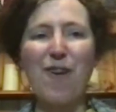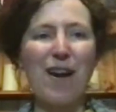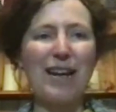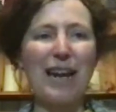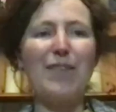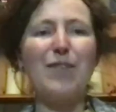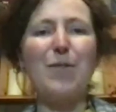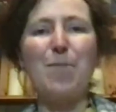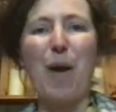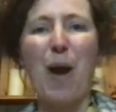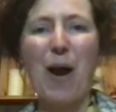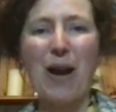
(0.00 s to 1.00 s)
Happy
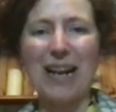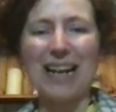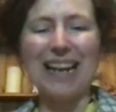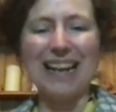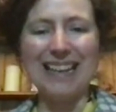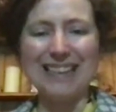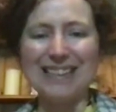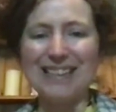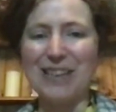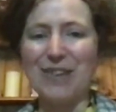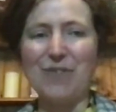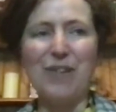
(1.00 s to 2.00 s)
Friday,
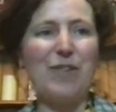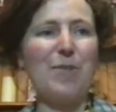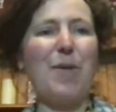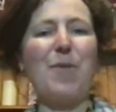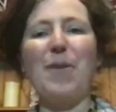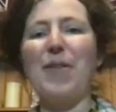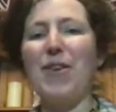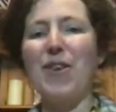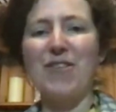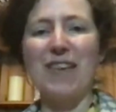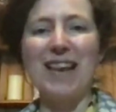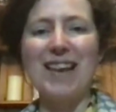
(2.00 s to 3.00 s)
sparklies.
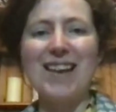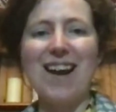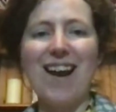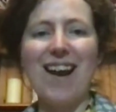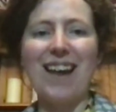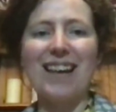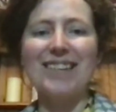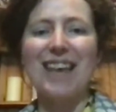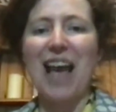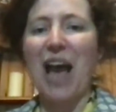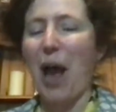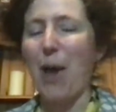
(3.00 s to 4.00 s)
Lovely to be with you
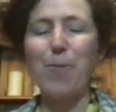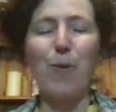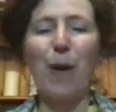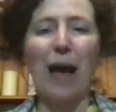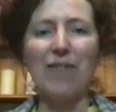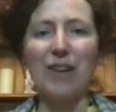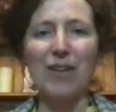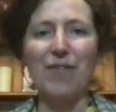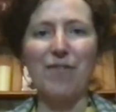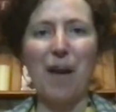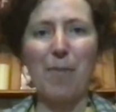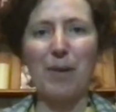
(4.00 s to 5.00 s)
tonight. I
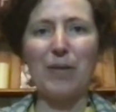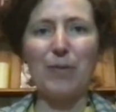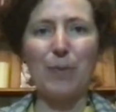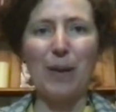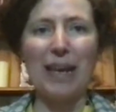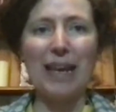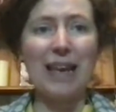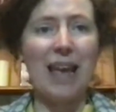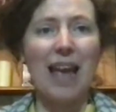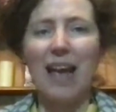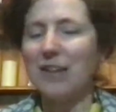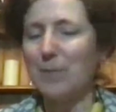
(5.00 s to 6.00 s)
hope you're all having a
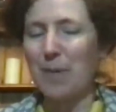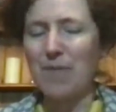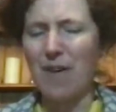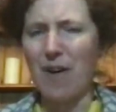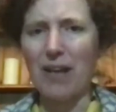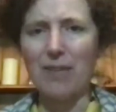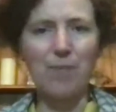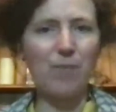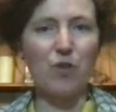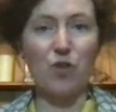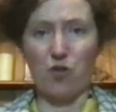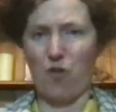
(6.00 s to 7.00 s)
fabulous week. It's
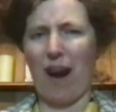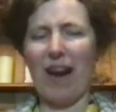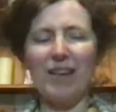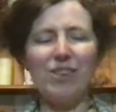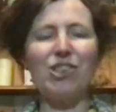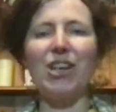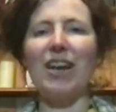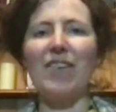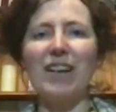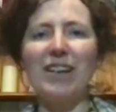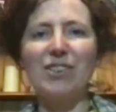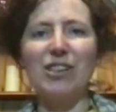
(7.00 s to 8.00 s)
been very
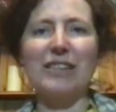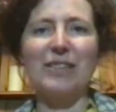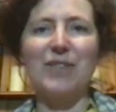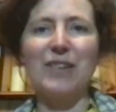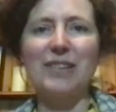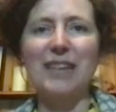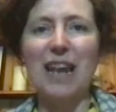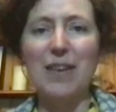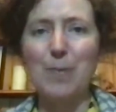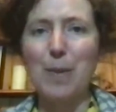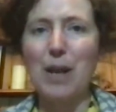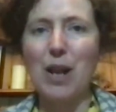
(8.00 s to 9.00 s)
strange here in
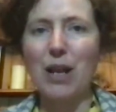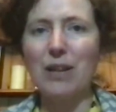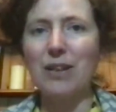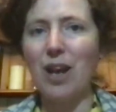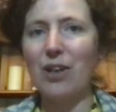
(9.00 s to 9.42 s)
Chesterfield today.